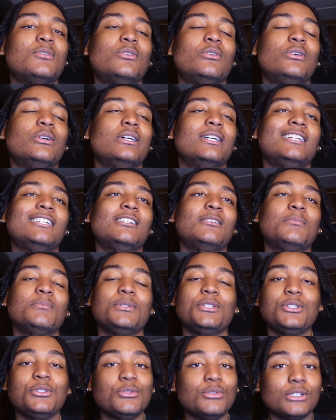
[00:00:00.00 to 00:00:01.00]
or a
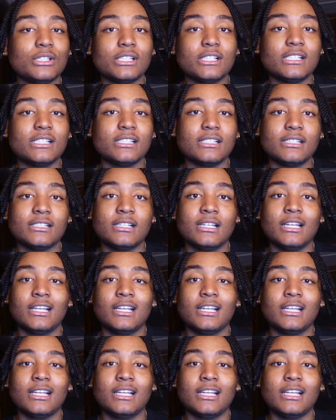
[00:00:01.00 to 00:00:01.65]
computer.